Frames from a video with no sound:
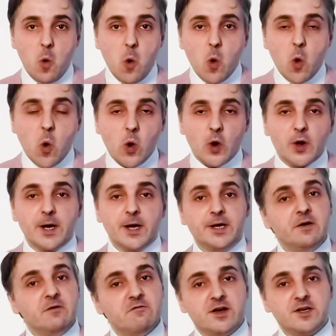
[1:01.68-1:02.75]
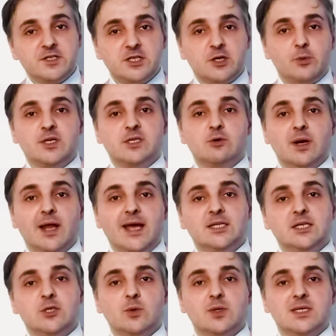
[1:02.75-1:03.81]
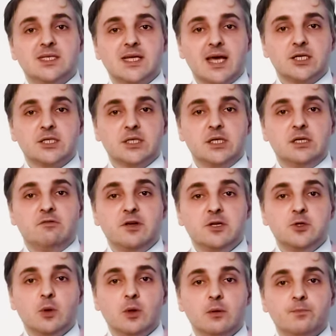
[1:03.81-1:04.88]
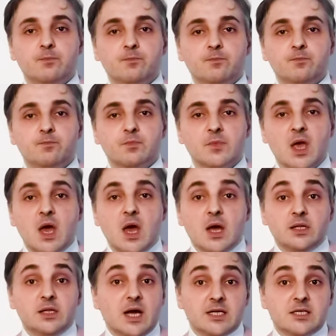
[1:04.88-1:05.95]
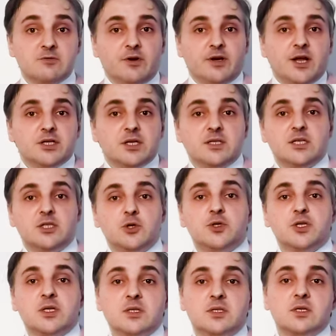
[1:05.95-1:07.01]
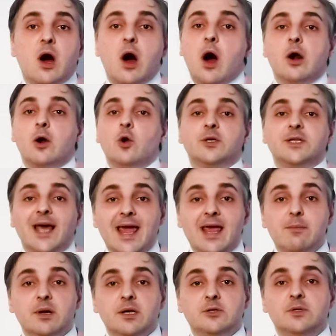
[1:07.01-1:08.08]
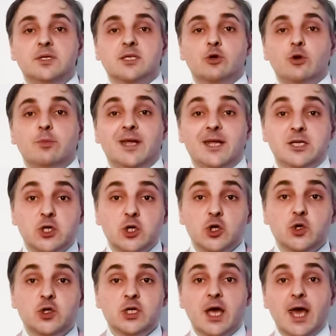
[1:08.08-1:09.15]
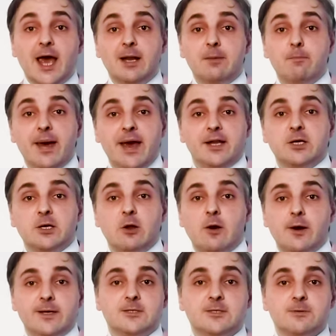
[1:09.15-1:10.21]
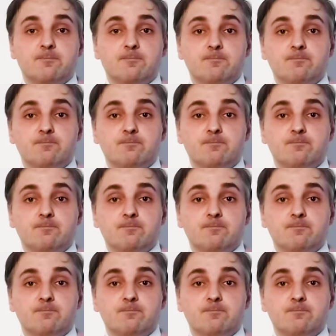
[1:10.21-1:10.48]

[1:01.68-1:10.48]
or an investor is related to a sanctioned individual. Thus, financial institutions are not able to discriminate good and bad clients.